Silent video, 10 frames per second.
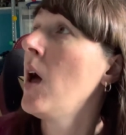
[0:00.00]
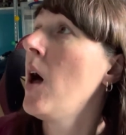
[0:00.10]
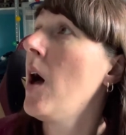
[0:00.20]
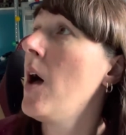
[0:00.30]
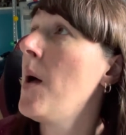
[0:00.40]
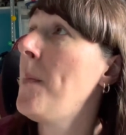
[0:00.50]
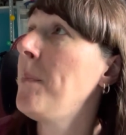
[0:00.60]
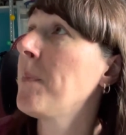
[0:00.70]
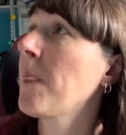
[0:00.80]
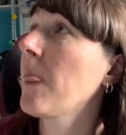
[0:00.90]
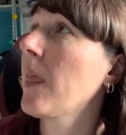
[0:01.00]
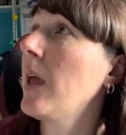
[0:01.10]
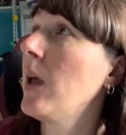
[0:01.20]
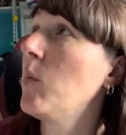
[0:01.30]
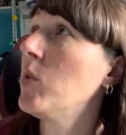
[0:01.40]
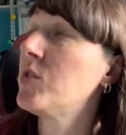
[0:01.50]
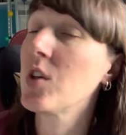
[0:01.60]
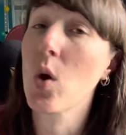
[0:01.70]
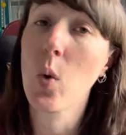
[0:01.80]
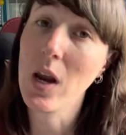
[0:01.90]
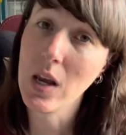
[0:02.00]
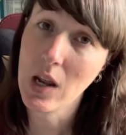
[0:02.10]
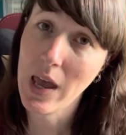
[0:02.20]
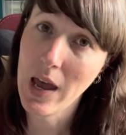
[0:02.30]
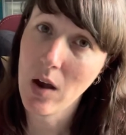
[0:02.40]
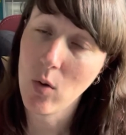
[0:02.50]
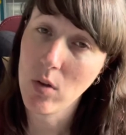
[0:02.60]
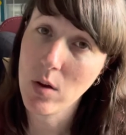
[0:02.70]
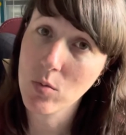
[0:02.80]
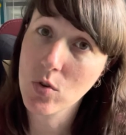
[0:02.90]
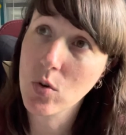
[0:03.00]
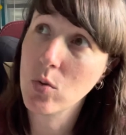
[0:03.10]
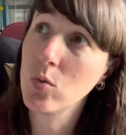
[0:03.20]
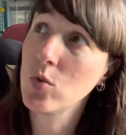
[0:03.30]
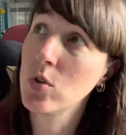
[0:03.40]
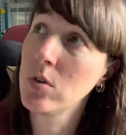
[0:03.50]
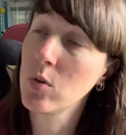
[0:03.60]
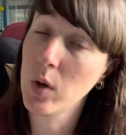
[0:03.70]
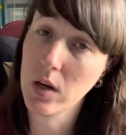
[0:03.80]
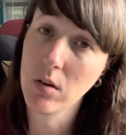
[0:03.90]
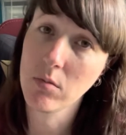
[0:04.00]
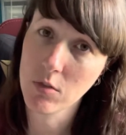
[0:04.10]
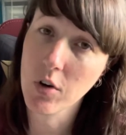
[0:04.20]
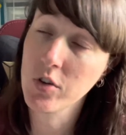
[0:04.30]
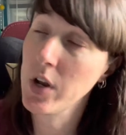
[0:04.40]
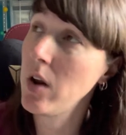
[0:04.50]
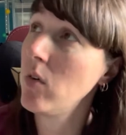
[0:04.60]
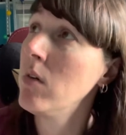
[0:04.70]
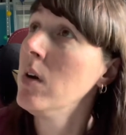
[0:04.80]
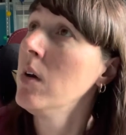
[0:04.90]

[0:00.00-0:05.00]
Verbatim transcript: Um, it was the Queen Cow, it was called, Queen Crochet Long,